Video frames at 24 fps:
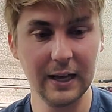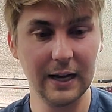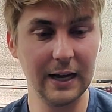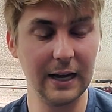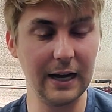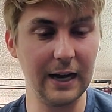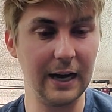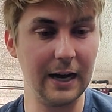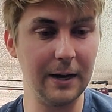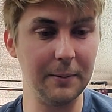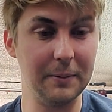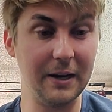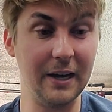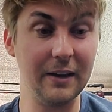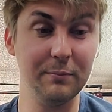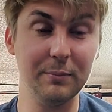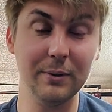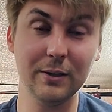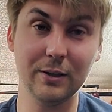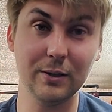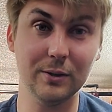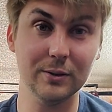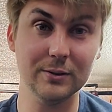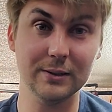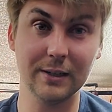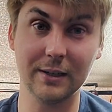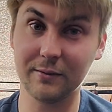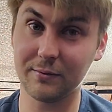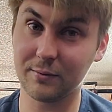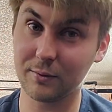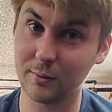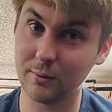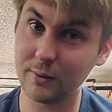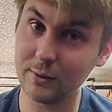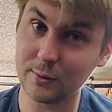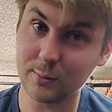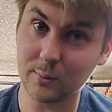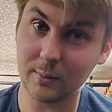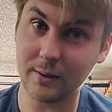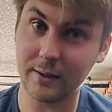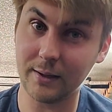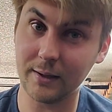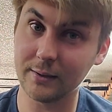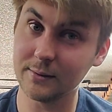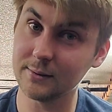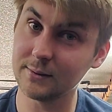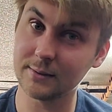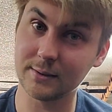I've been using it for only 20
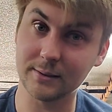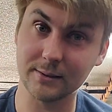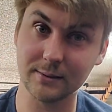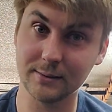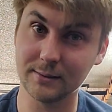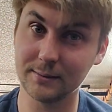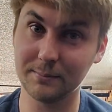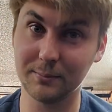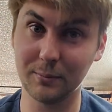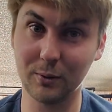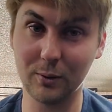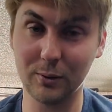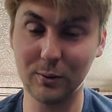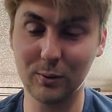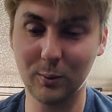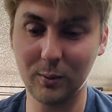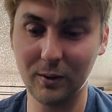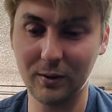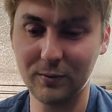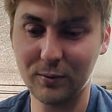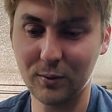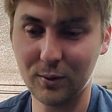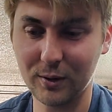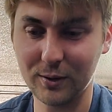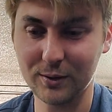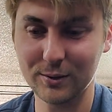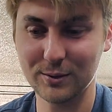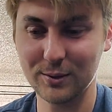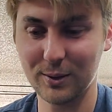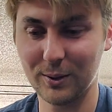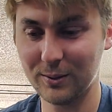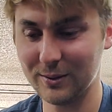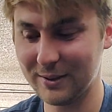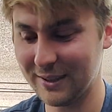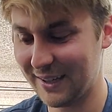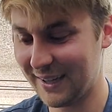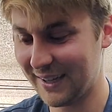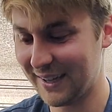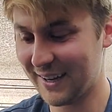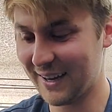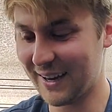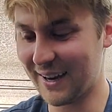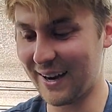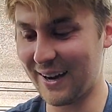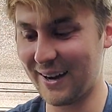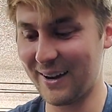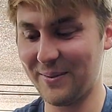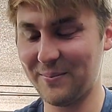years because I'm only 24 years old.
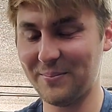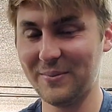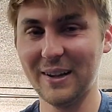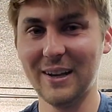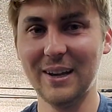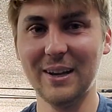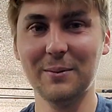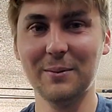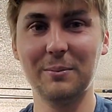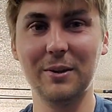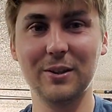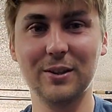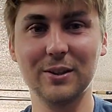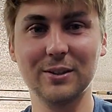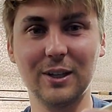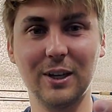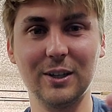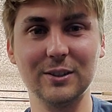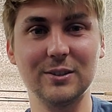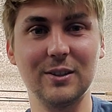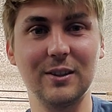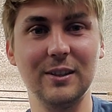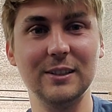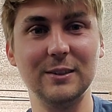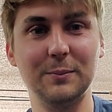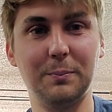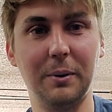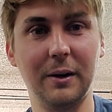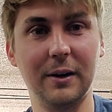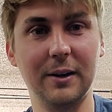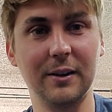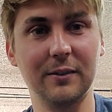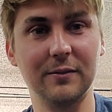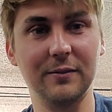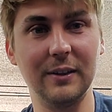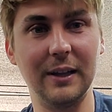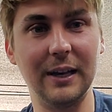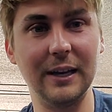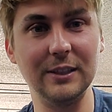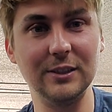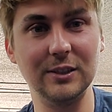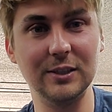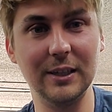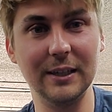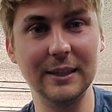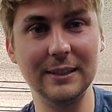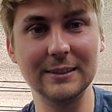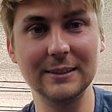But there's also these butterfly
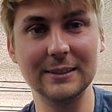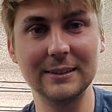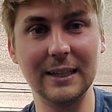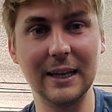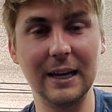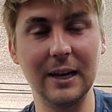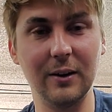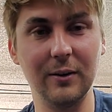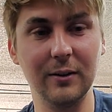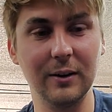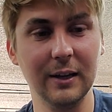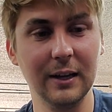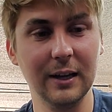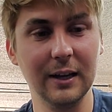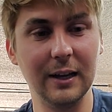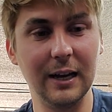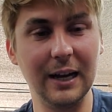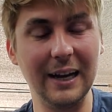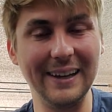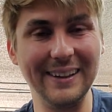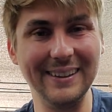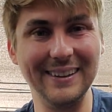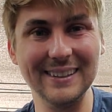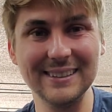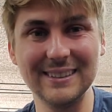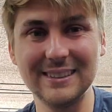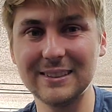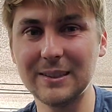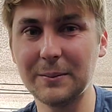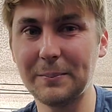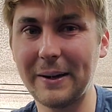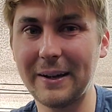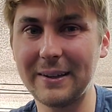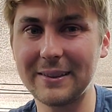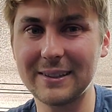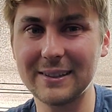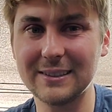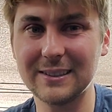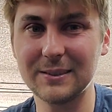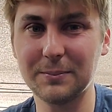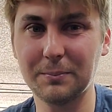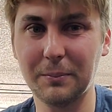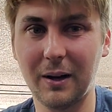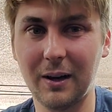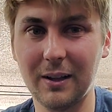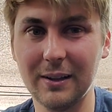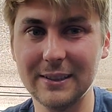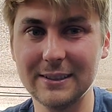jigs. Now, this is about the
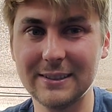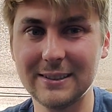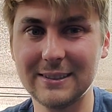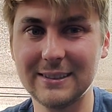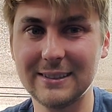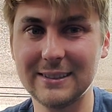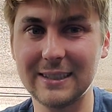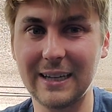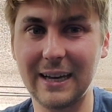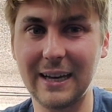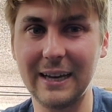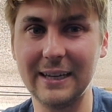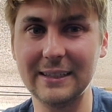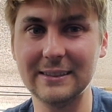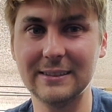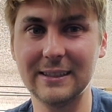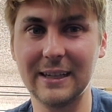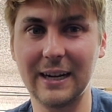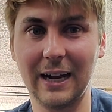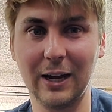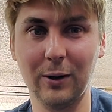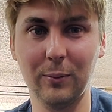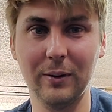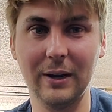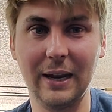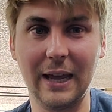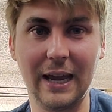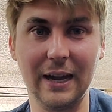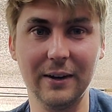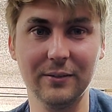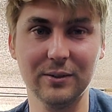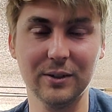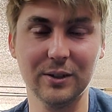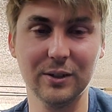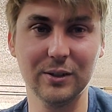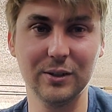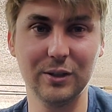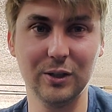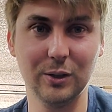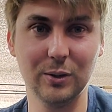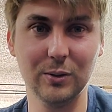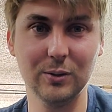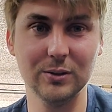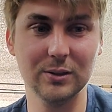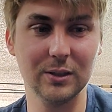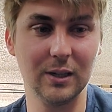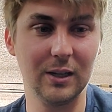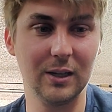smallest size that I would ever
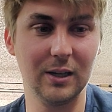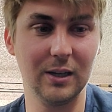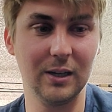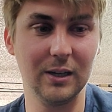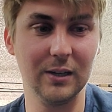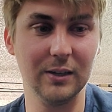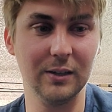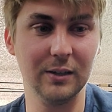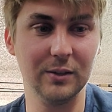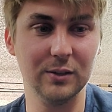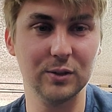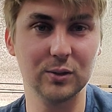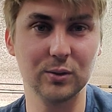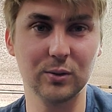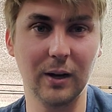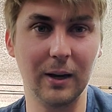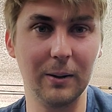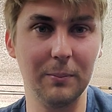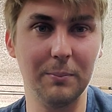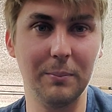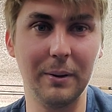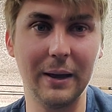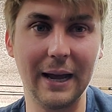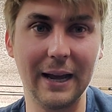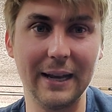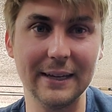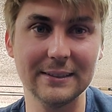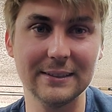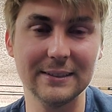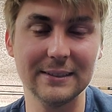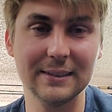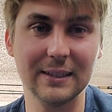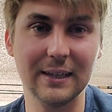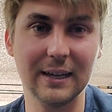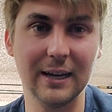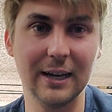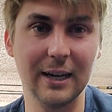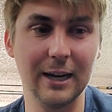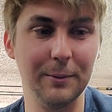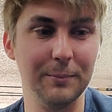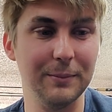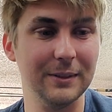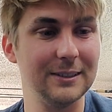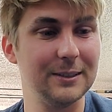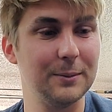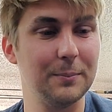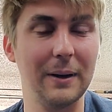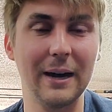use on striped bass.
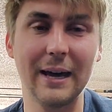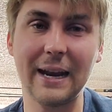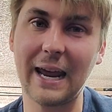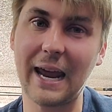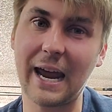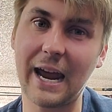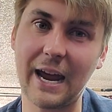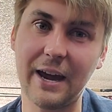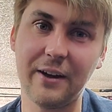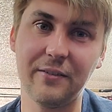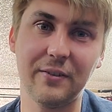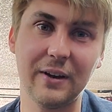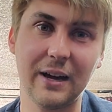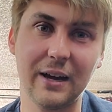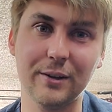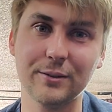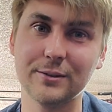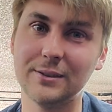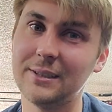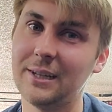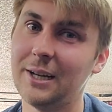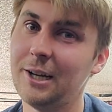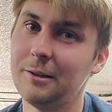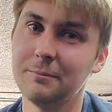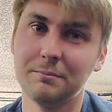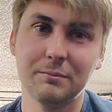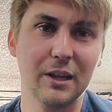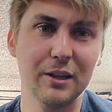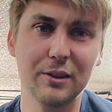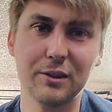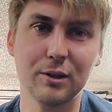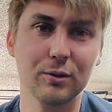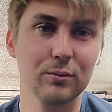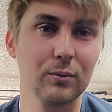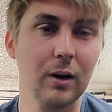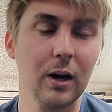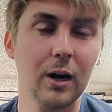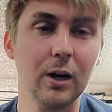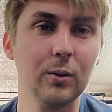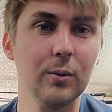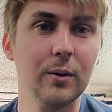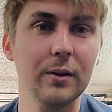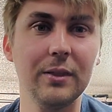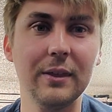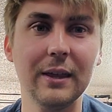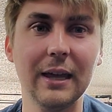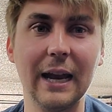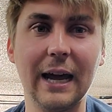This is about a half ounce. Nothing wrong
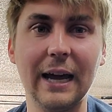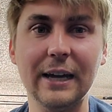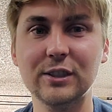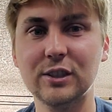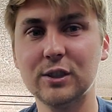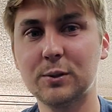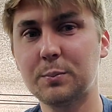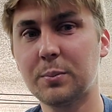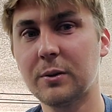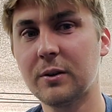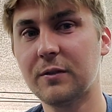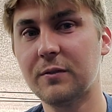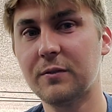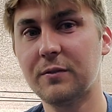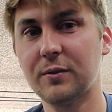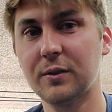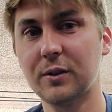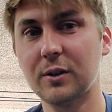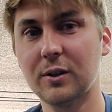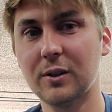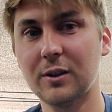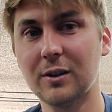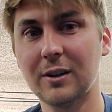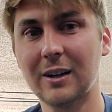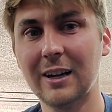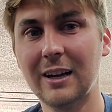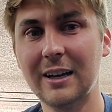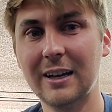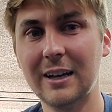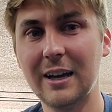with it. I just prefer